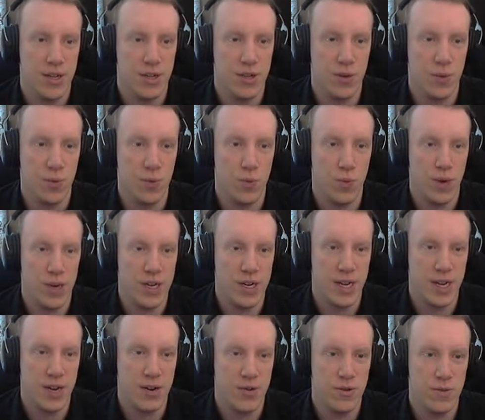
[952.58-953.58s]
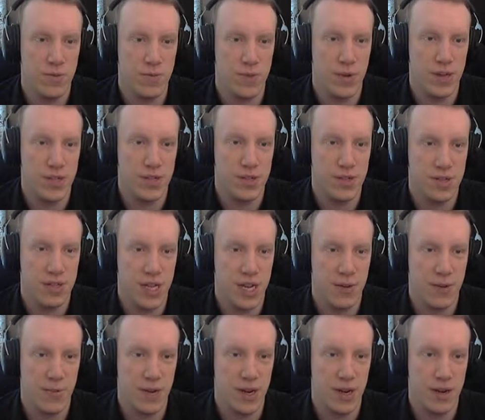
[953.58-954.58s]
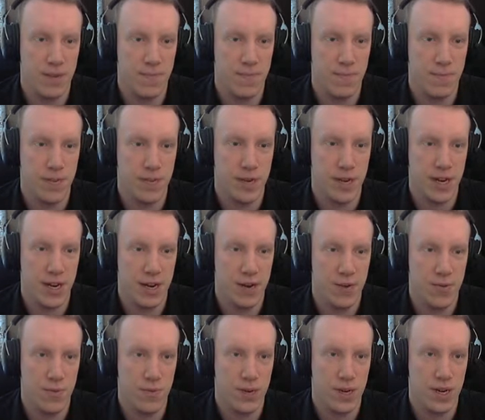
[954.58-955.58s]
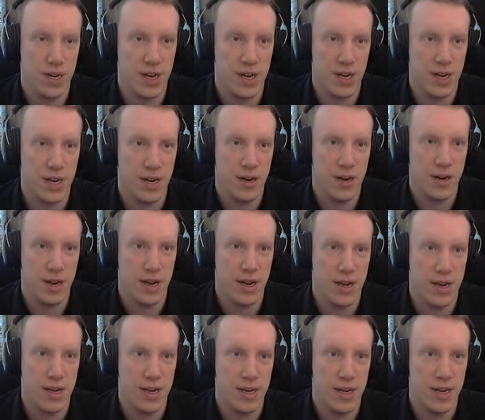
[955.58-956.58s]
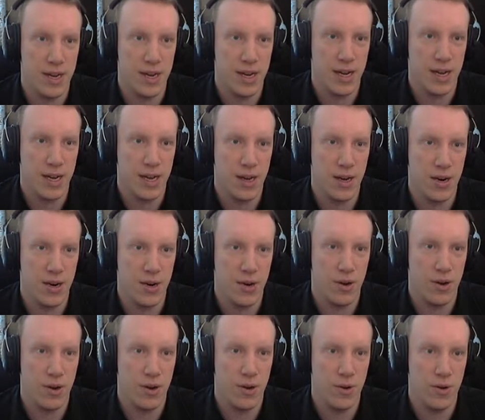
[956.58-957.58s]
So one down, one to side, one up, one there, and now